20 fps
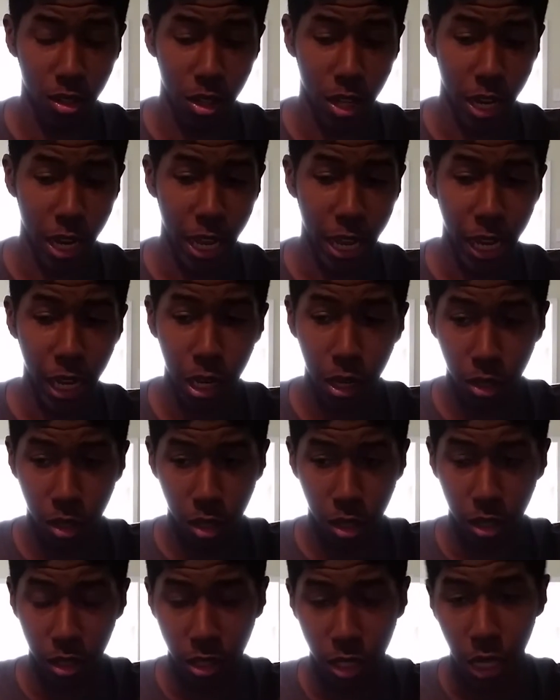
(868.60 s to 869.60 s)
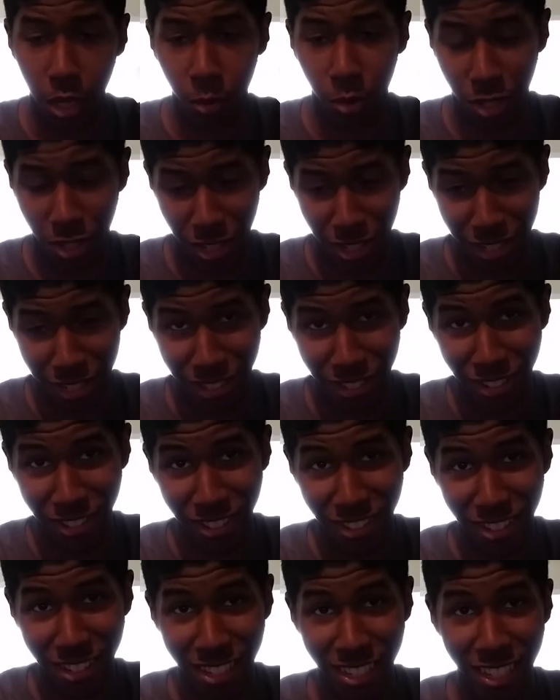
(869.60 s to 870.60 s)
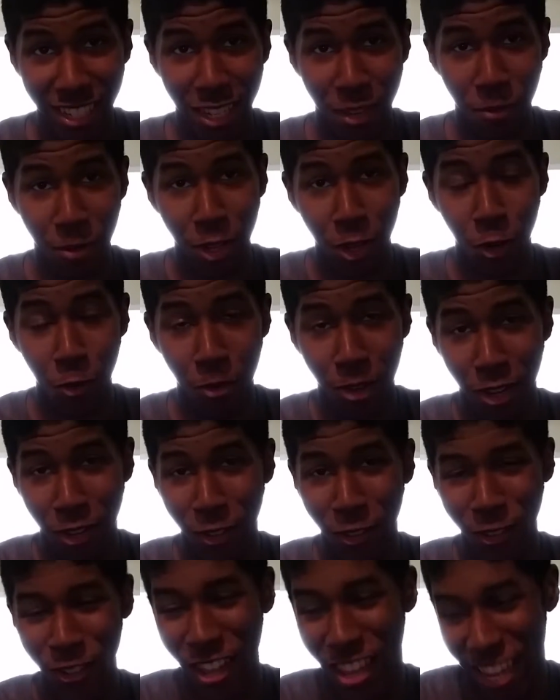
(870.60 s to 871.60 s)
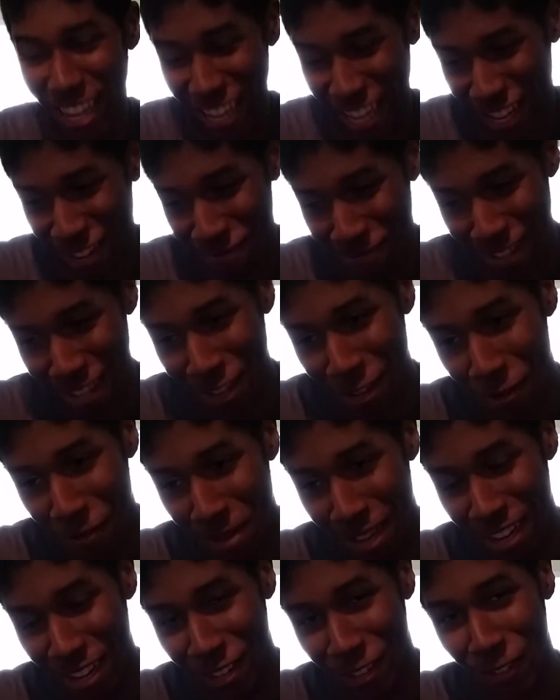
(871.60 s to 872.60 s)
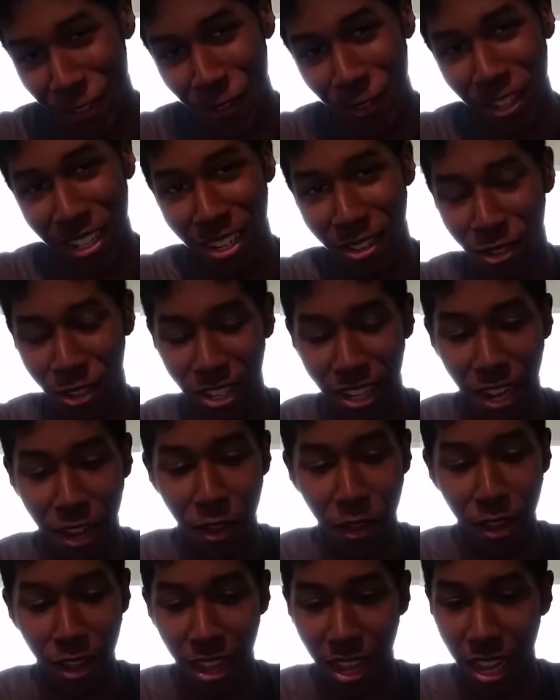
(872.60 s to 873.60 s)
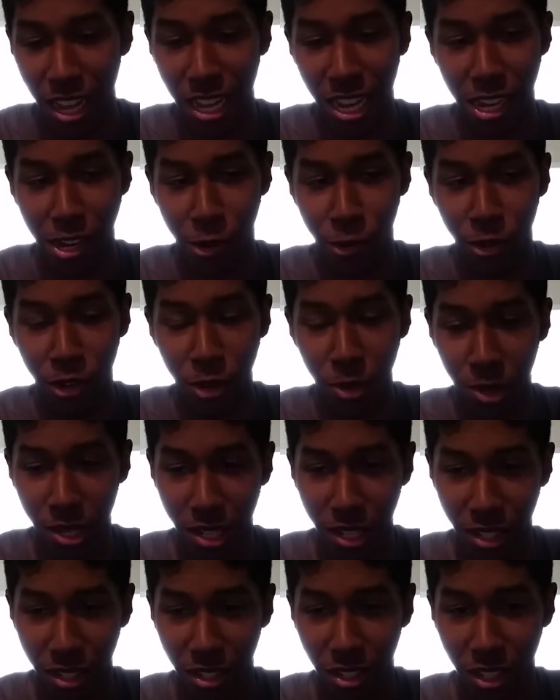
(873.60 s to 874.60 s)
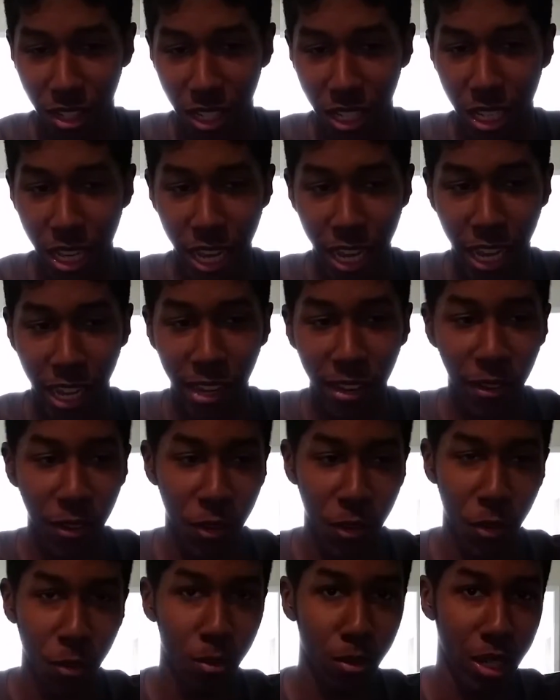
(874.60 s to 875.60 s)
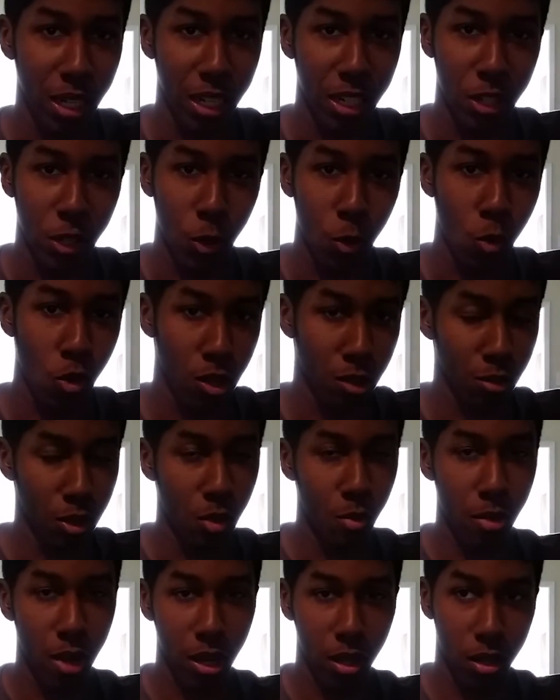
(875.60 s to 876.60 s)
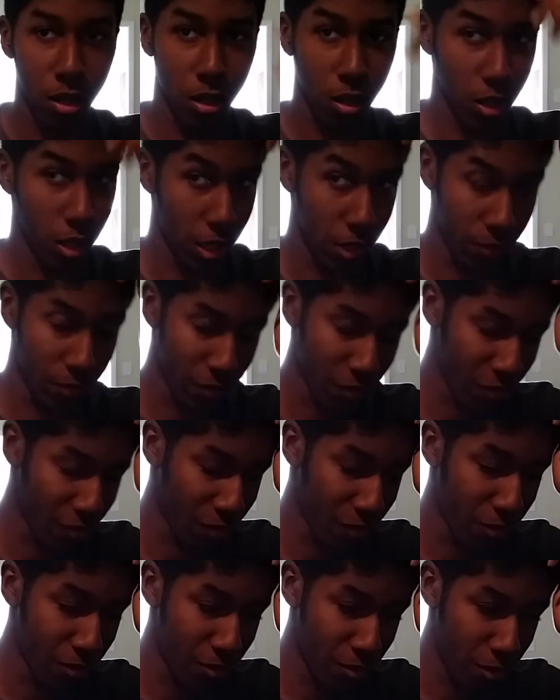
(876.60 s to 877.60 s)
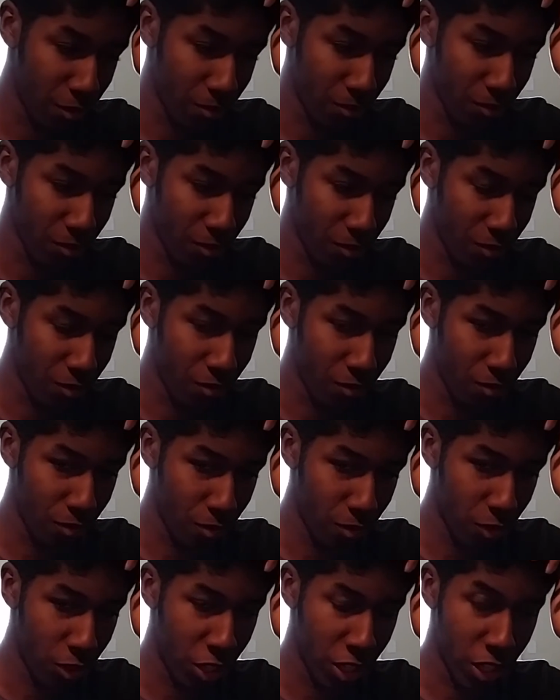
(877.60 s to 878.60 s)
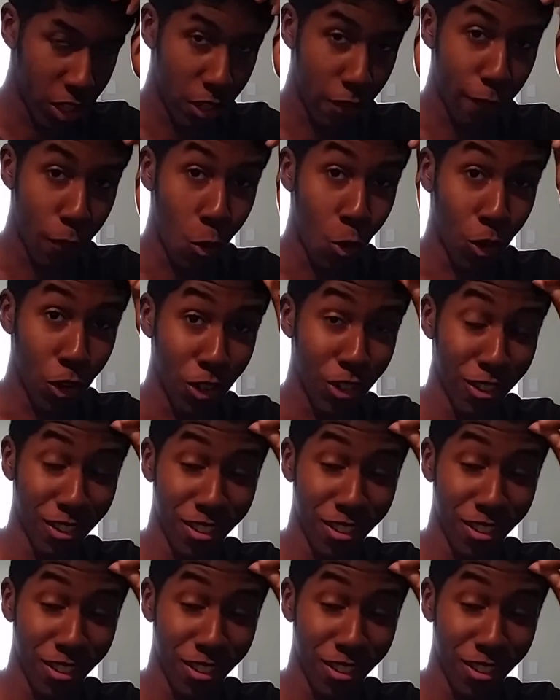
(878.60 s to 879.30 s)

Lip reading: And I had out Zombie Stein, and he played he played Obedience Schooled, and I was like, I don't know what he's gonna gain, but I don't want him to make a 64.